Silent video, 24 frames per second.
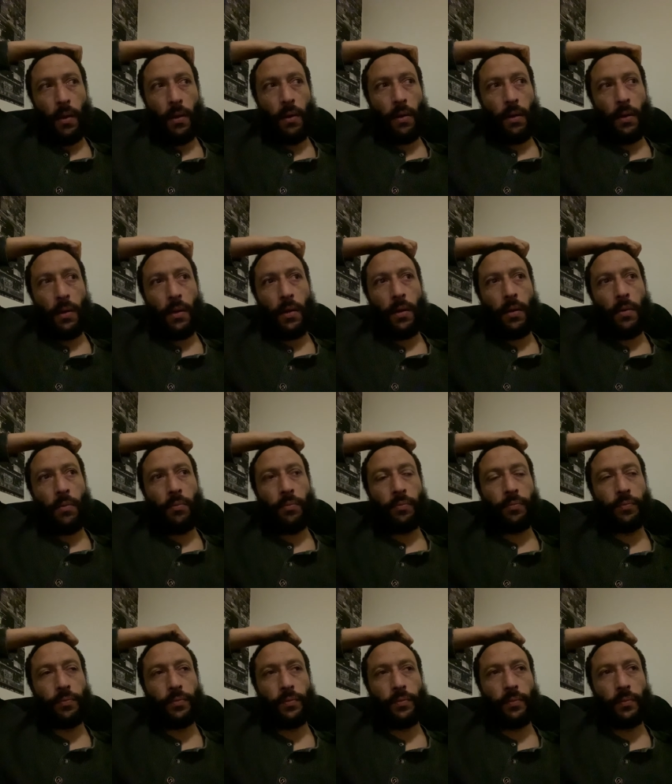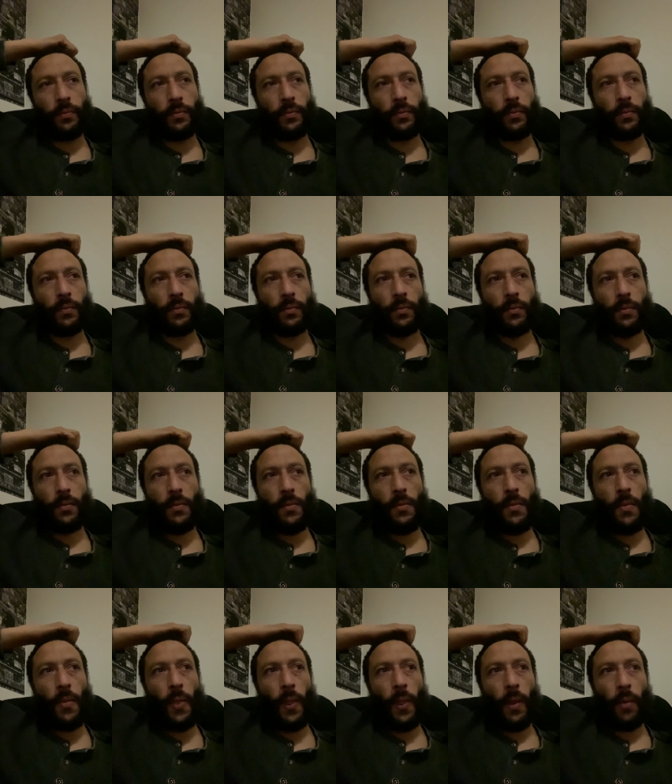a um,
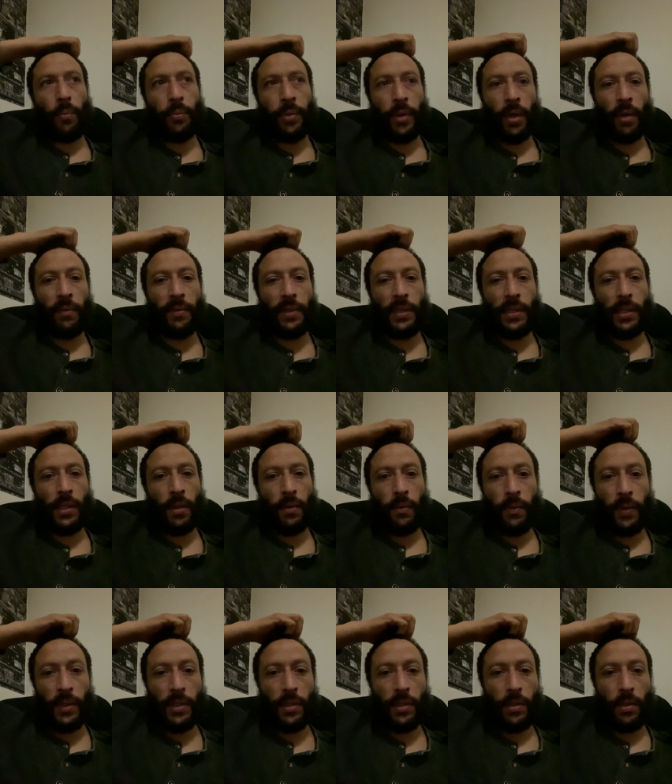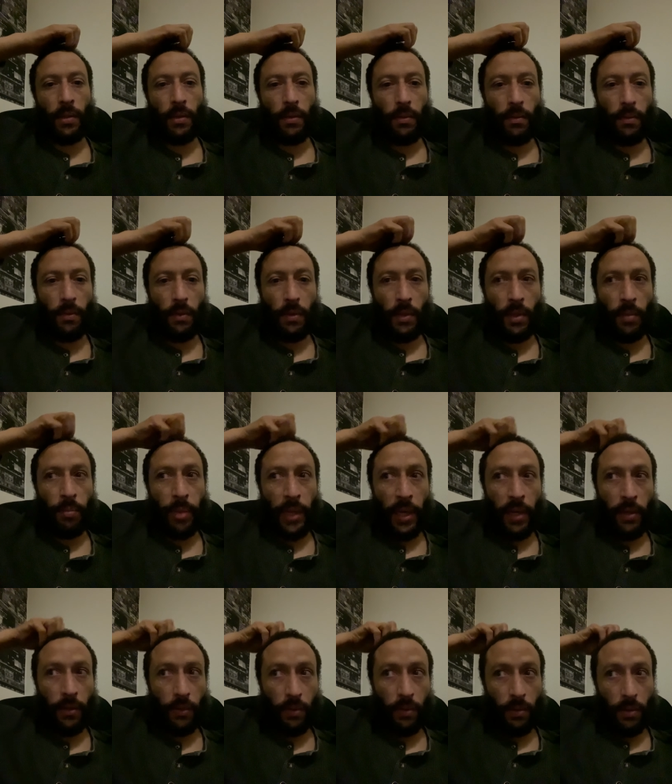province that wasn't
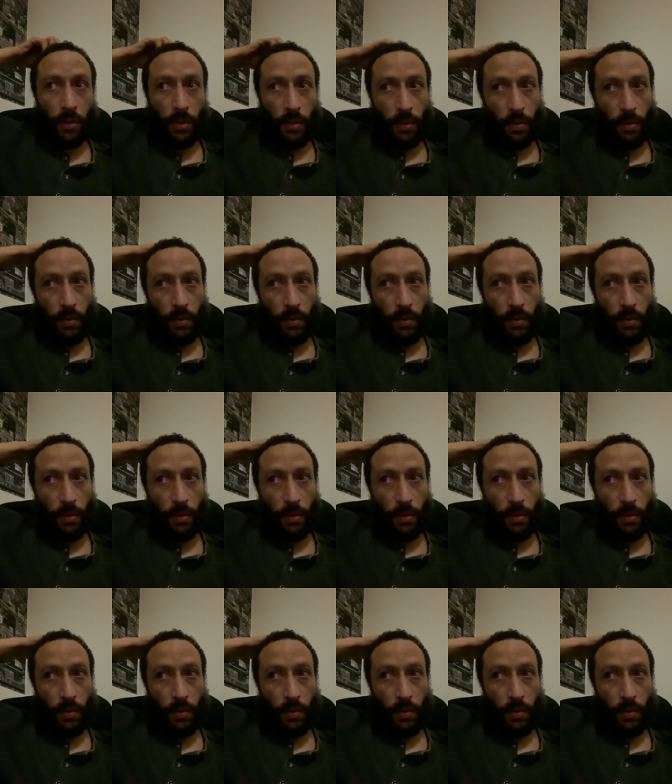embattled